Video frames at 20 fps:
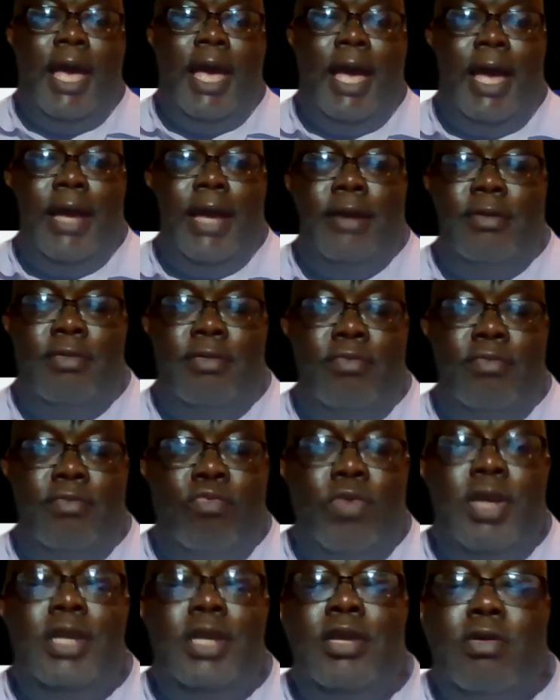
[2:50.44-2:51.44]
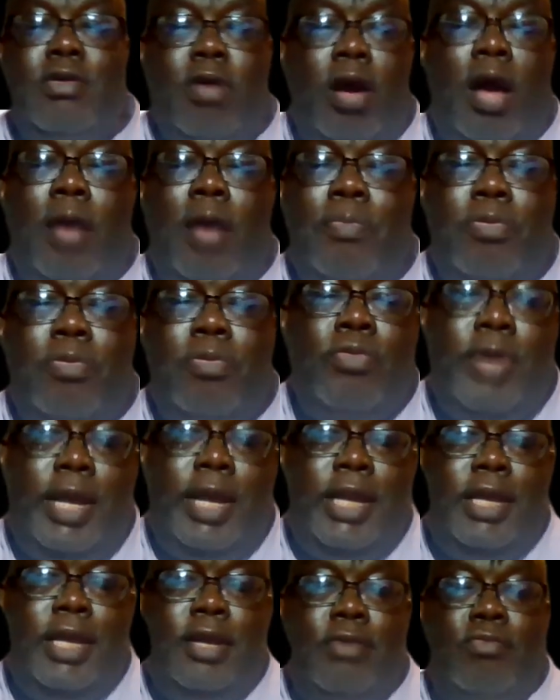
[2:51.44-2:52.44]
And when you're
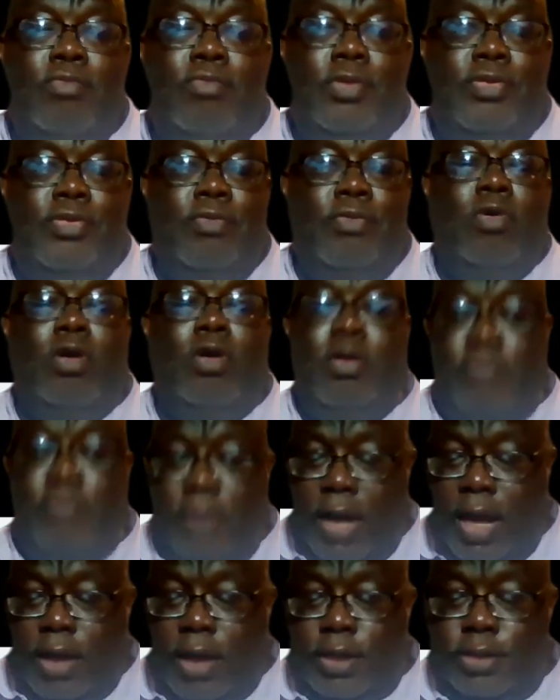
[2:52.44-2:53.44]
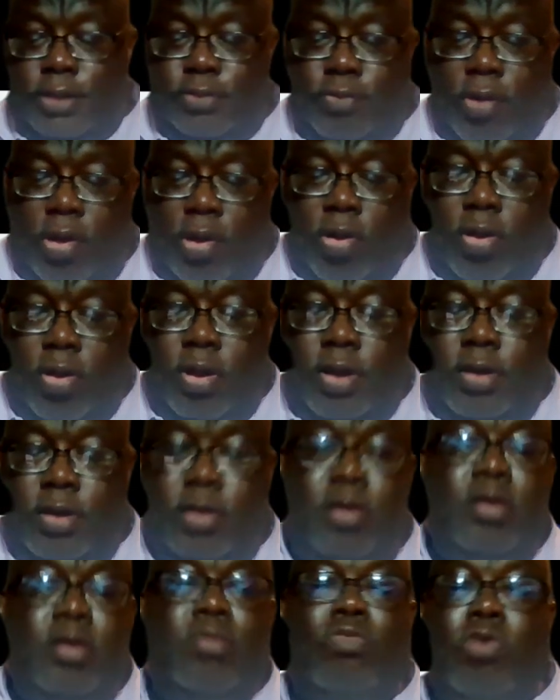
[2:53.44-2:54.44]
operating with the word of knowledge, all
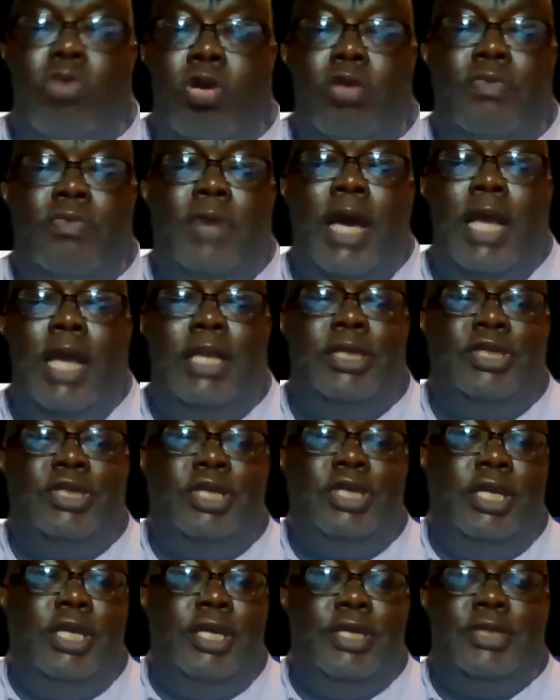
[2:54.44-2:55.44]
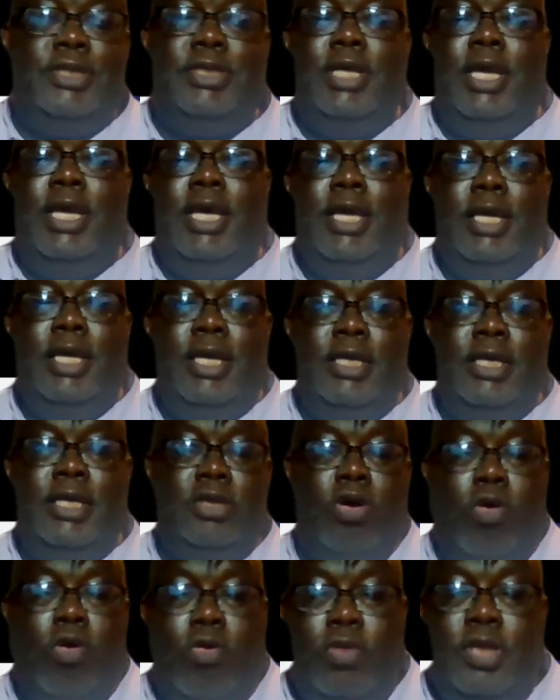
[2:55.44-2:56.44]
the word of knowledge is
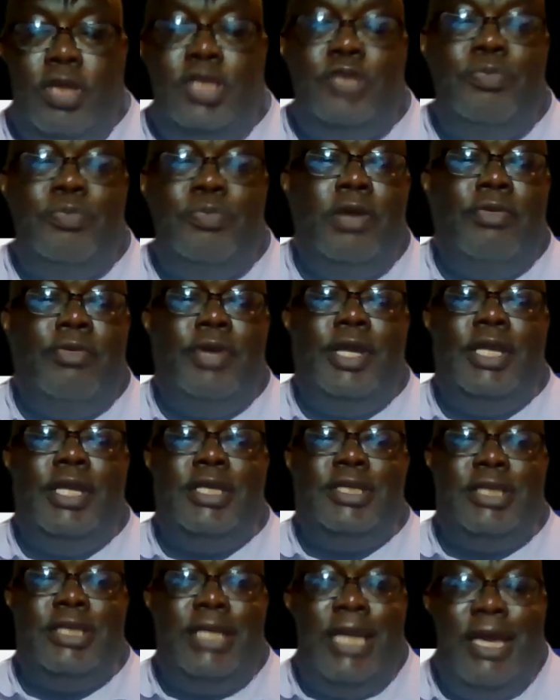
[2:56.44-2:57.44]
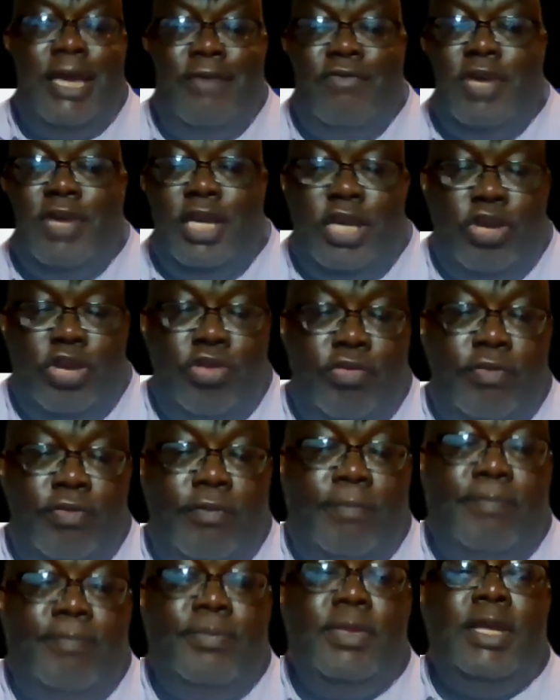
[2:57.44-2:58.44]
is Holy Spirit is giving
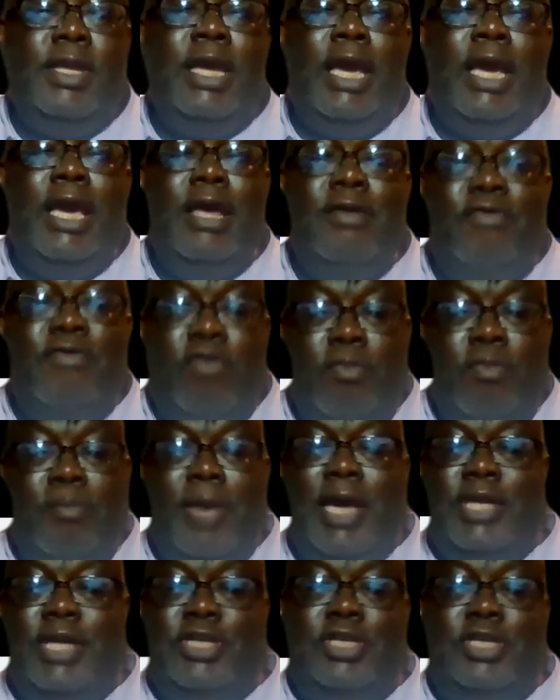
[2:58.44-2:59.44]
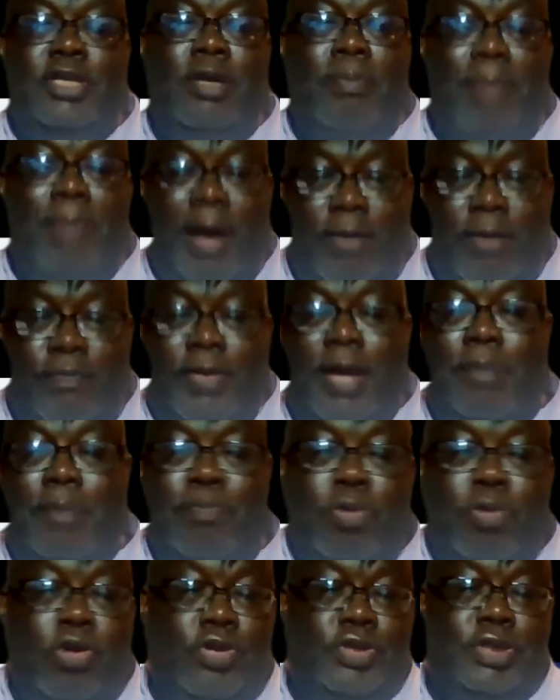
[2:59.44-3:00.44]
you information about
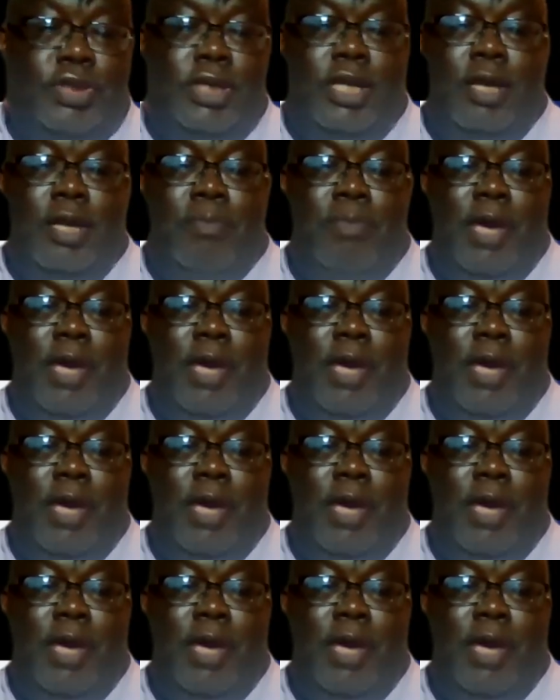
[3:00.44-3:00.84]
that person.